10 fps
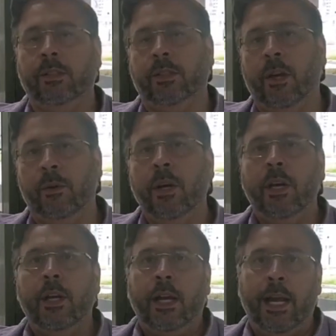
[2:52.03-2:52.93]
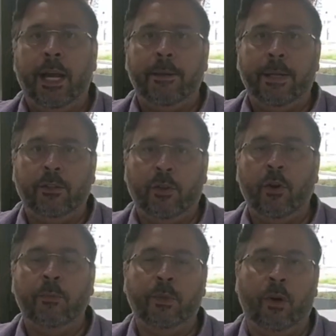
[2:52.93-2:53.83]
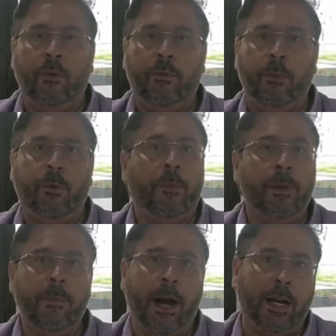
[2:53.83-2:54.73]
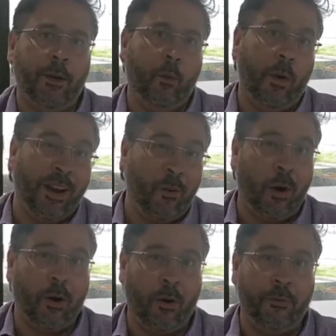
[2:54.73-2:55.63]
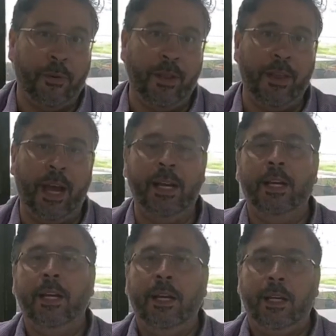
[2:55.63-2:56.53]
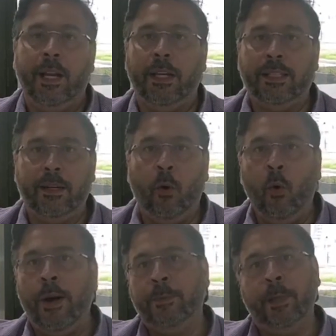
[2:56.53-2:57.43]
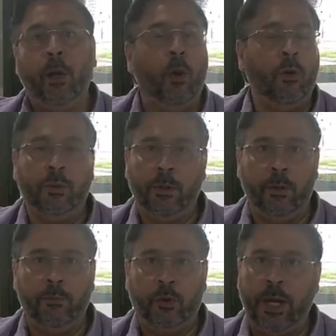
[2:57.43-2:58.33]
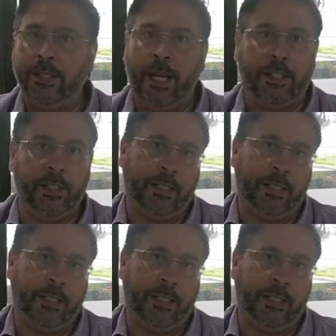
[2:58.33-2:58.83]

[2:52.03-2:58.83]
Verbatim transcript: So uh, in terms of the property market, we're quite confident that you know, it's always been a long-term transaction.